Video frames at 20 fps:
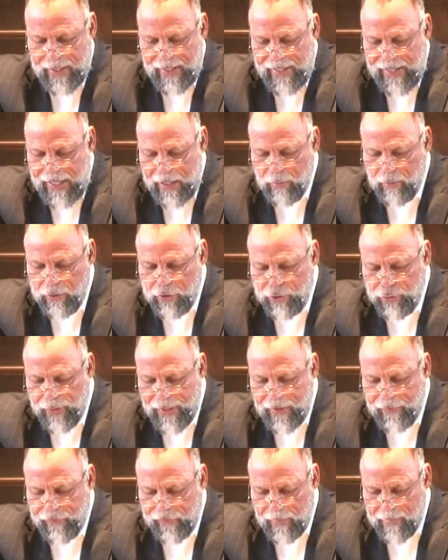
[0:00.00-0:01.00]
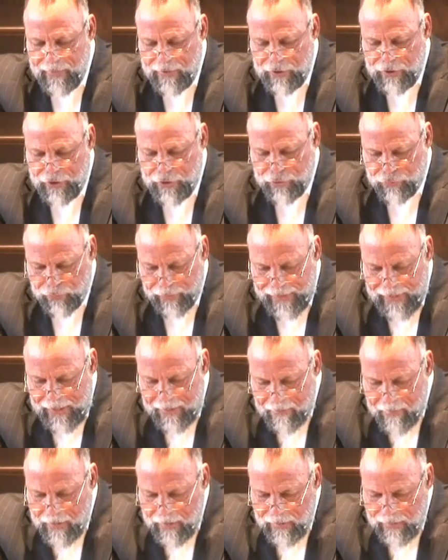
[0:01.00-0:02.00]
He will drink from a
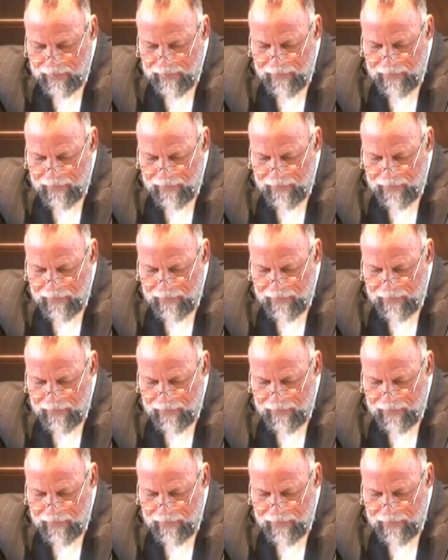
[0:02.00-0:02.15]
stream